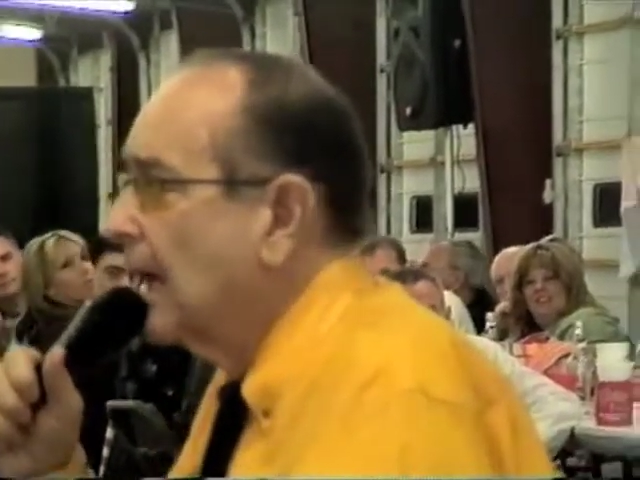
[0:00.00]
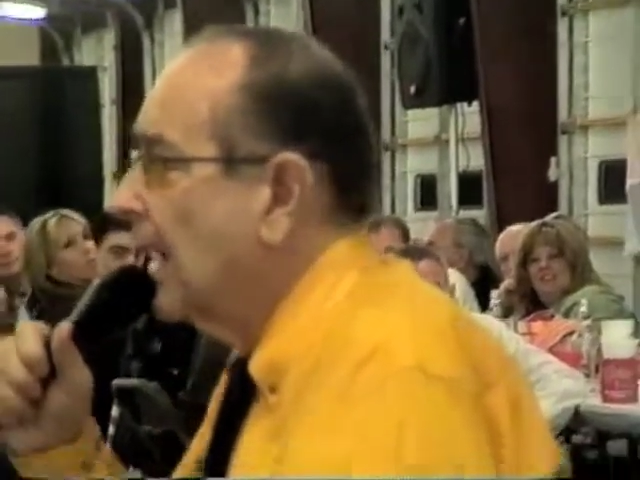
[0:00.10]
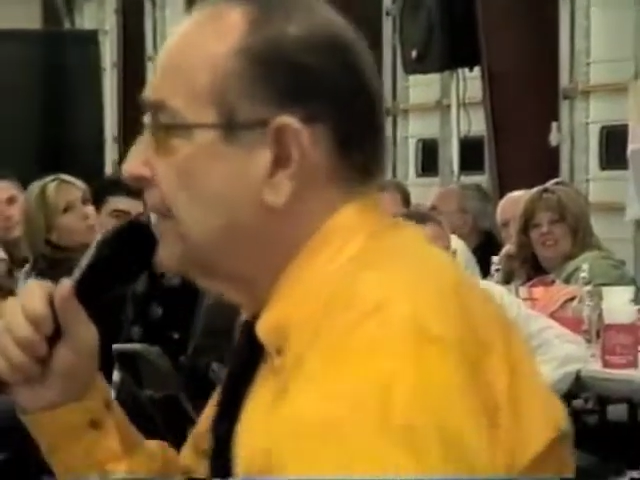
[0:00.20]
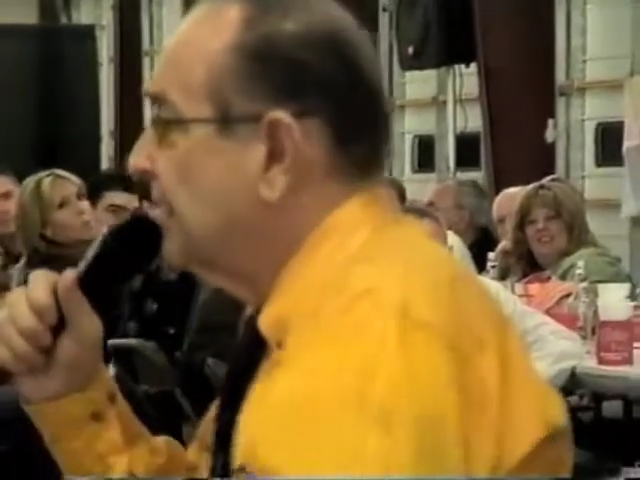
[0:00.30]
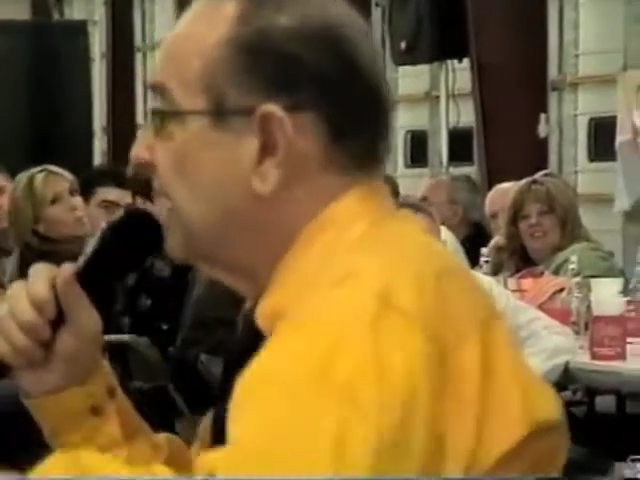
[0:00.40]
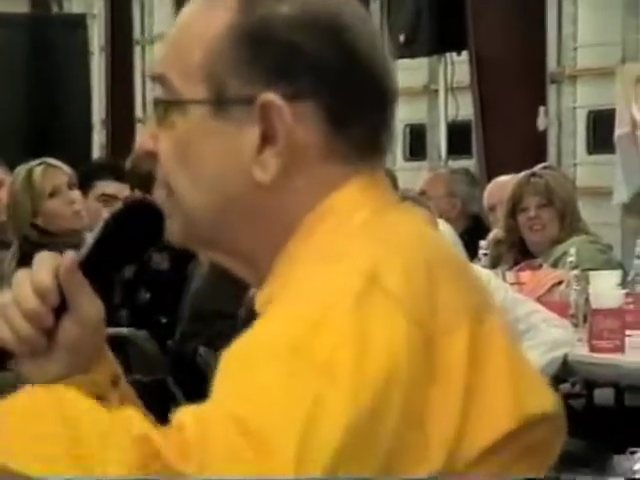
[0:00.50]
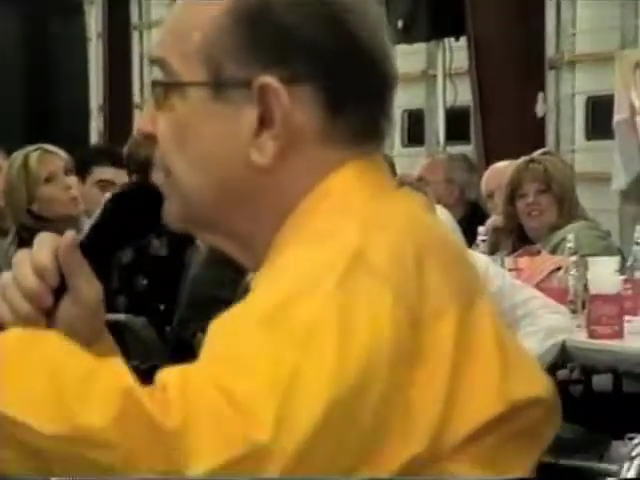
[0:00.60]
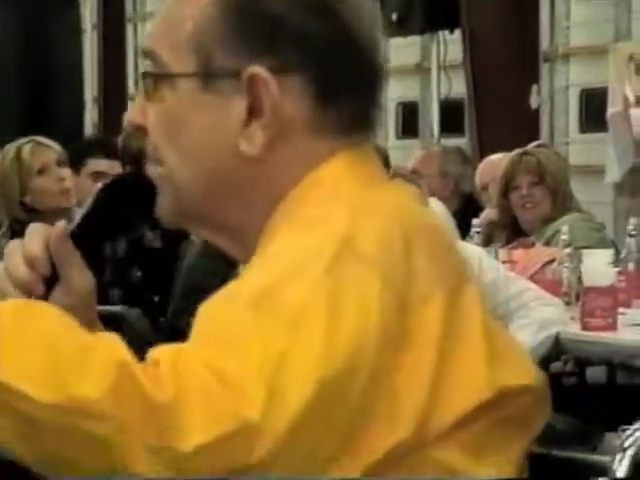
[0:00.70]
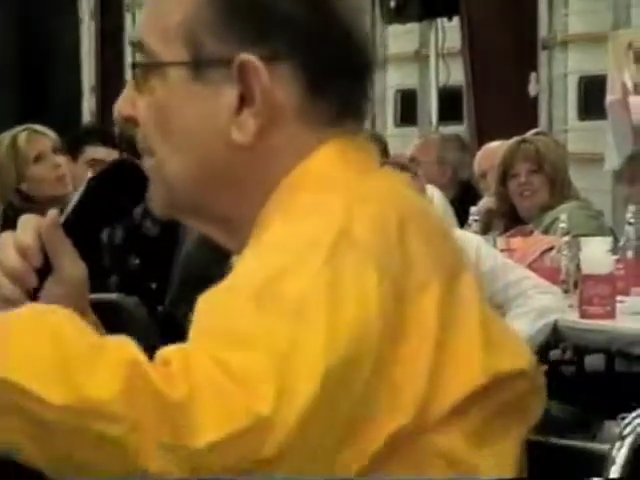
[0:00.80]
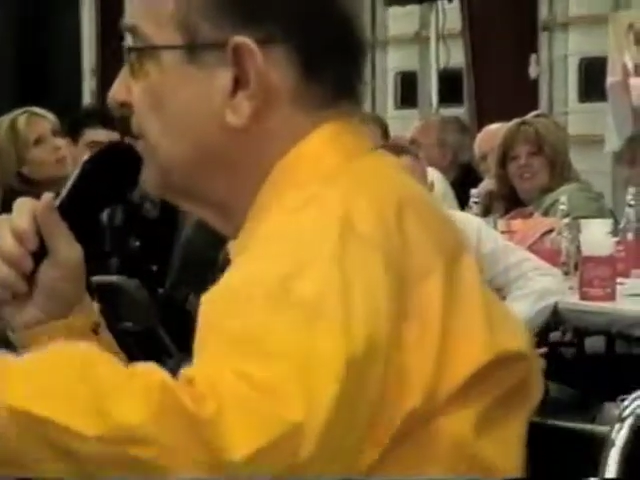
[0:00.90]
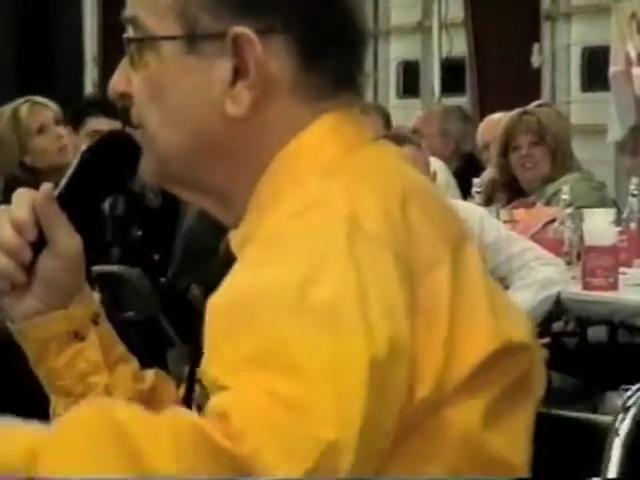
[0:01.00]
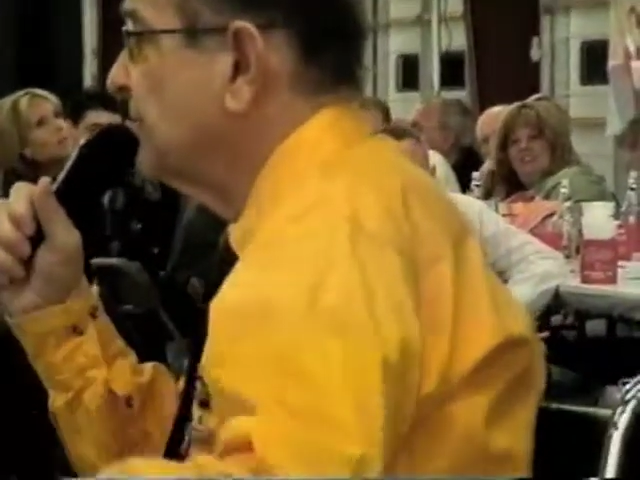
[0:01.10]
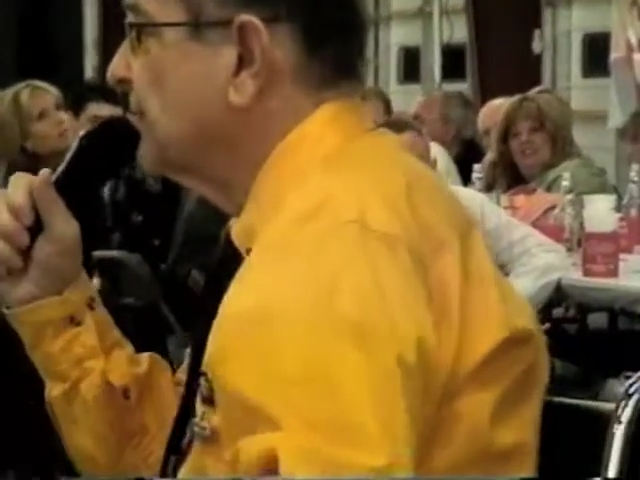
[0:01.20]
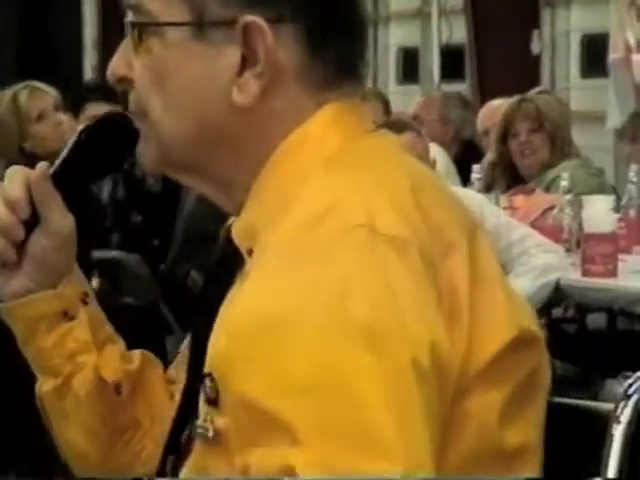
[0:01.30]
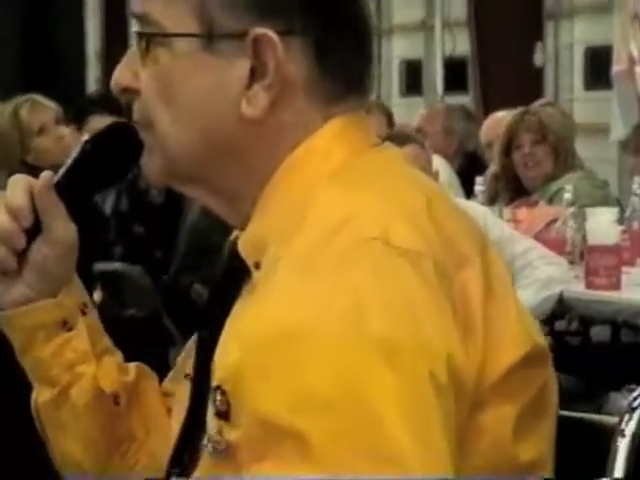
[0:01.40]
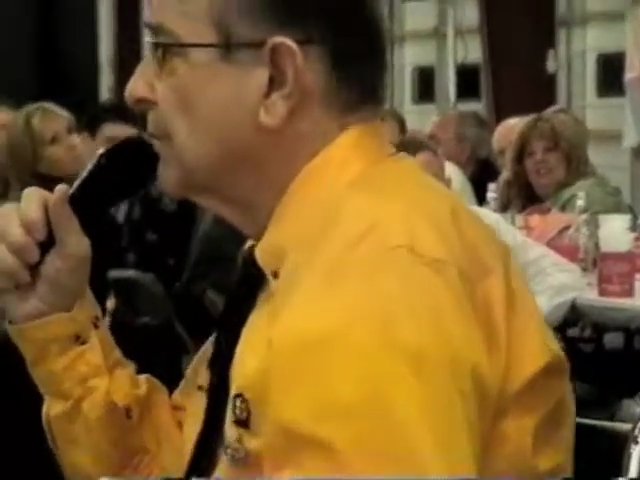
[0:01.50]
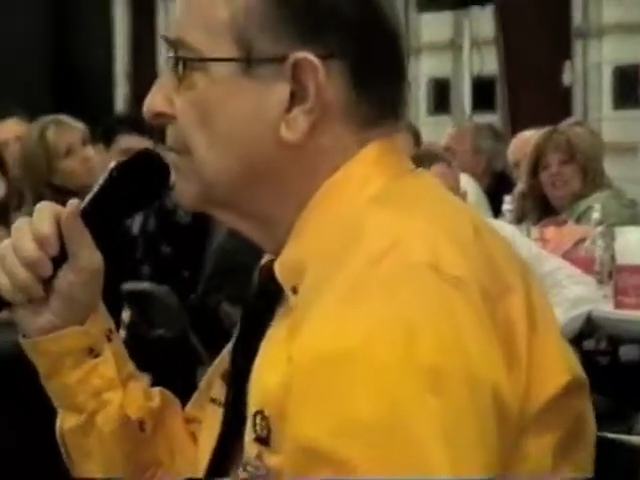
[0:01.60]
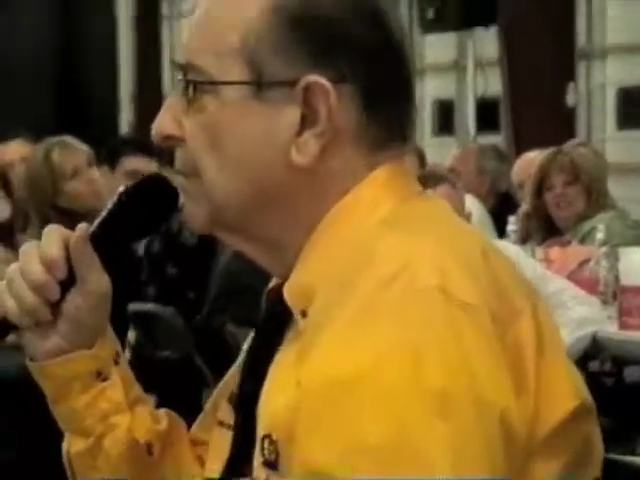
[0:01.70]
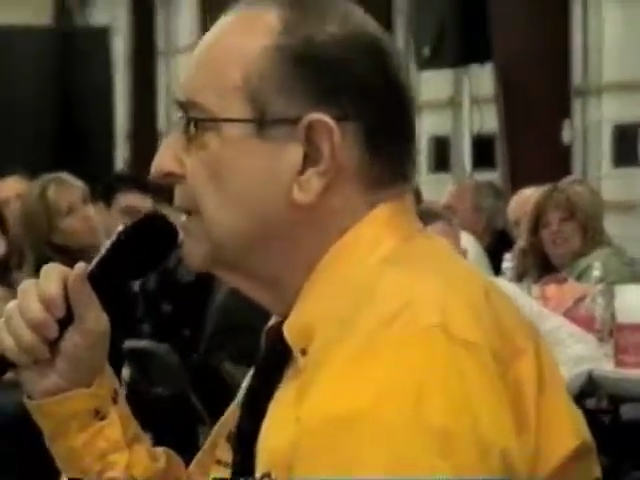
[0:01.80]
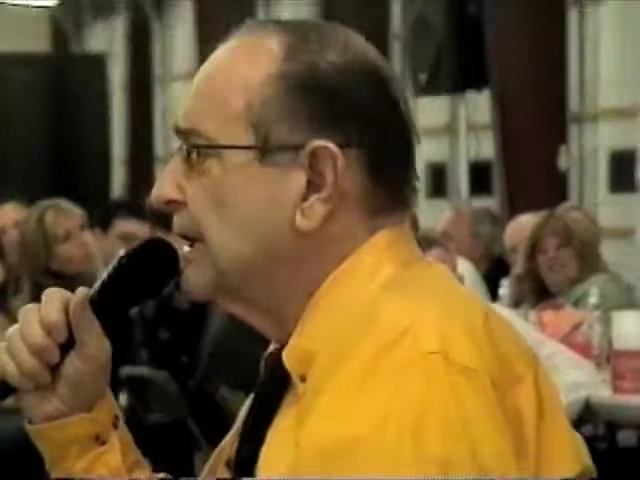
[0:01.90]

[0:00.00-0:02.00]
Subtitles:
I said, that's the television crew.